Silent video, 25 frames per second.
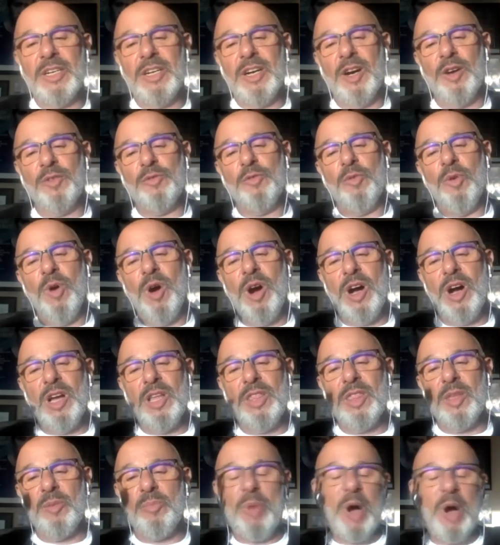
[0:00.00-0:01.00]
of
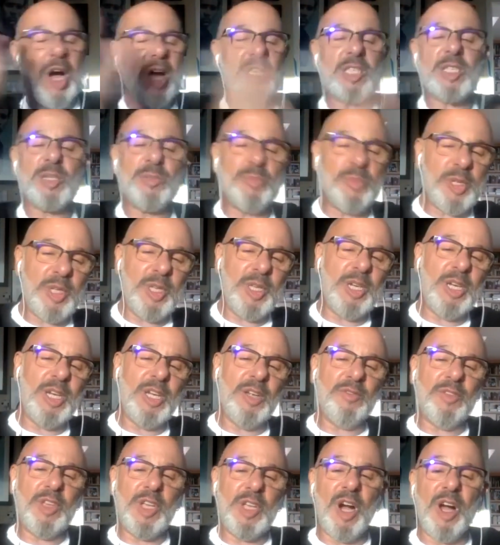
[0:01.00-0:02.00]
one, the possibility
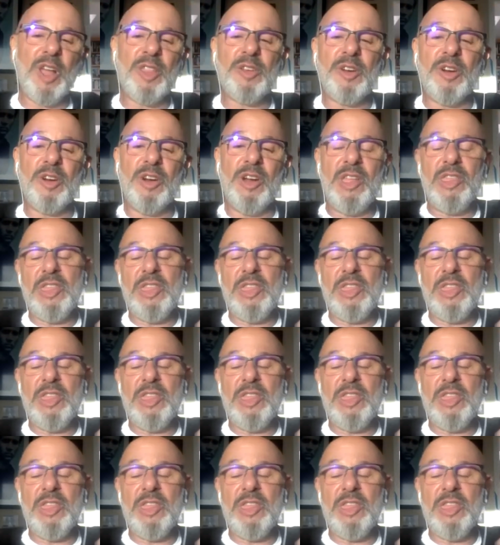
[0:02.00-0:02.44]
of the other,